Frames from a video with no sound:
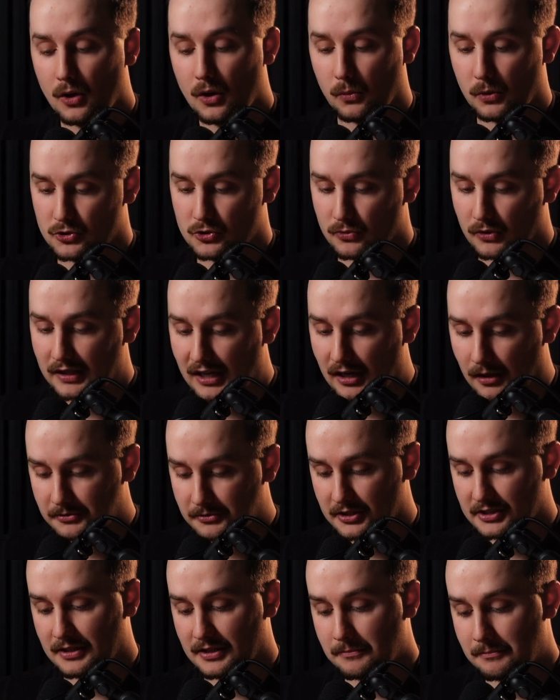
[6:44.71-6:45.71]
which really
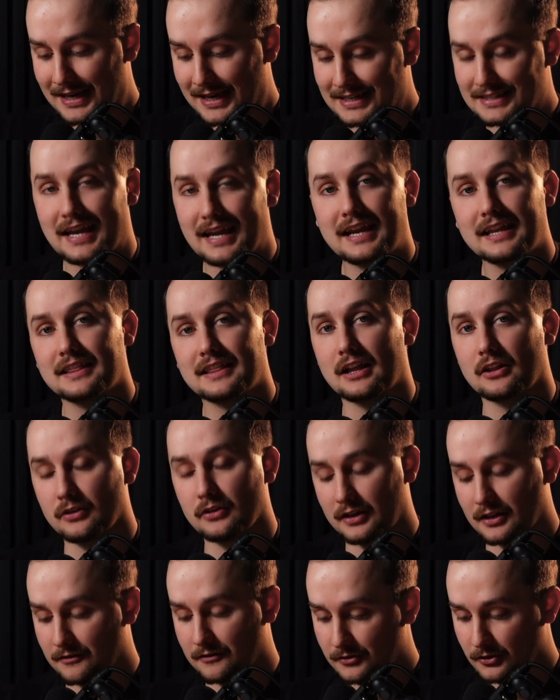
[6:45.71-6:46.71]
helped us maintain that
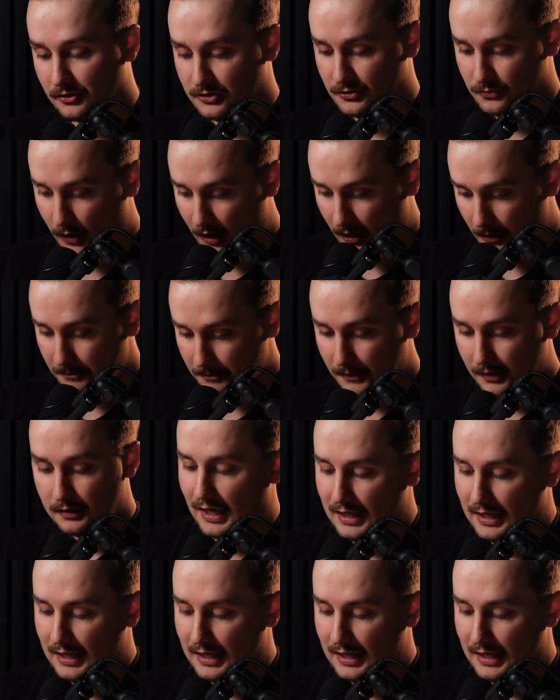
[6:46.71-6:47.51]
look and feel as well.